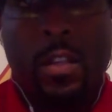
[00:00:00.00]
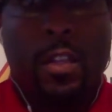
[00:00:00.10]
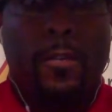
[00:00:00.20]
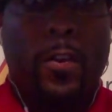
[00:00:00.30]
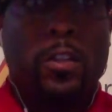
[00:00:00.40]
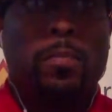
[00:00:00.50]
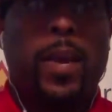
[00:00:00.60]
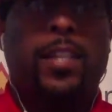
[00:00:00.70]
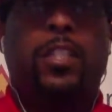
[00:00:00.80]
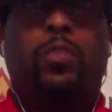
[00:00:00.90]
The first
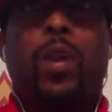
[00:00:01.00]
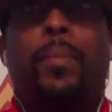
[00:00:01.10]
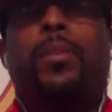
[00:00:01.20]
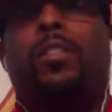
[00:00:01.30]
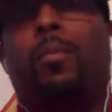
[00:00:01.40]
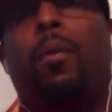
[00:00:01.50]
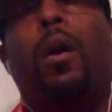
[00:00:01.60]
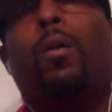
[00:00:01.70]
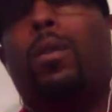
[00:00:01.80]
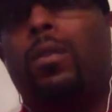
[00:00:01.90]
match is dropping
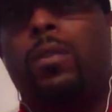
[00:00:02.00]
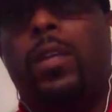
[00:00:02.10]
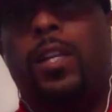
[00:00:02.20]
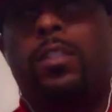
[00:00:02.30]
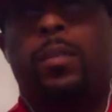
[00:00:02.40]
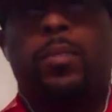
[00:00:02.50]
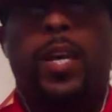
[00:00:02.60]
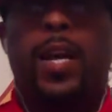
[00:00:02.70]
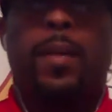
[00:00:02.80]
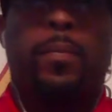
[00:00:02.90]
tomorrow at some
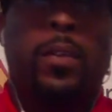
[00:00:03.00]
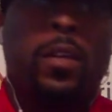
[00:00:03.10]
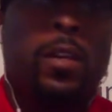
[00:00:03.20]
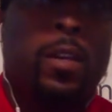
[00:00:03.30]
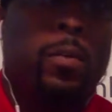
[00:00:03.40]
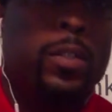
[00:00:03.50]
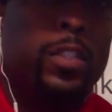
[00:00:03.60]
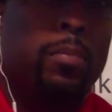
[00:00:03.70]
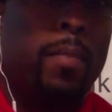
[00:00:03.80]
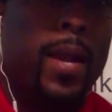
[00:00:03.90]
time, which
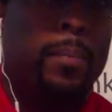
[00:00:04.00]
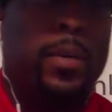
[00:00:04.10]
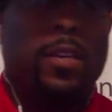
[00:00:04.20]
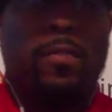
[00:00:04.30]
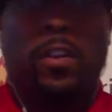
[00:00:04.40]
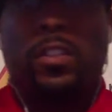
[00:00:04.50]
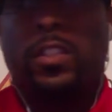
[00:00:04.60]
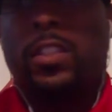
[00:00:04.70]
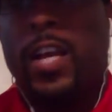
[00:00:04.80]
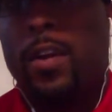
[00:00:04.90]
is Mike P
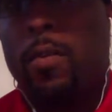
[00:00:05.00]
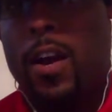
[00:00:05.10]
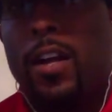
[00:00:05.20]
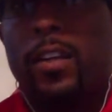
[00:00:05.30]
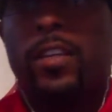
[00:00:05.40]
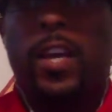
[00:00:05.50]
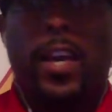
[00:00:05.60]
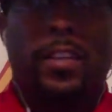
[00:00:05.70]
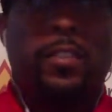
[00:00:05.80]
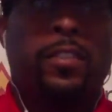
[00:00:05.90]
versus Tay Rock.
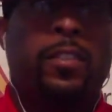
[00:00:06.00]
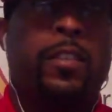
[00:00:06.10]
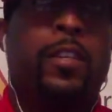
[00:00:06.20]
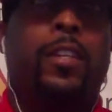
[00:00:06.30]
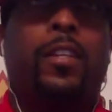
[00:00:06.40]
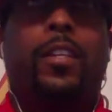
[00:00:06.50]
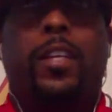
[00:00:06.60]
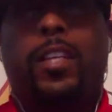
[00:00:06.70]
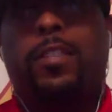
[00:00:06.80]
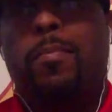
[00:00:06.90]
Yes,
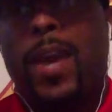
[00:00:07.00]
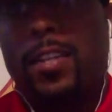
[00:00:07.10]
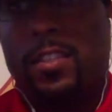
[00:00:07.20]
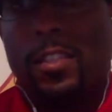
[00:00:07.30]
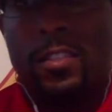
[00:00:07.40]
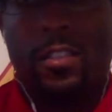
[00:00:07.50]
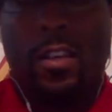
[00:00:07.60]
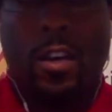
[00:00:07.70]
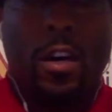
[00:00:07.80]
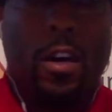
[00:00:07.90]
these matches
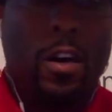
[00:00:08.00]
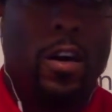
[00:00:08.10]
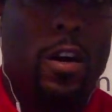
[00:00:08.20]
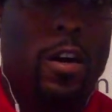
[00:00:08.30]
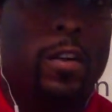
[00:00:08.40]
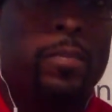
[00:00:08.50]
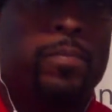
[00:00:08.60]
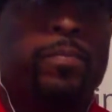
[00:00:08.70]
are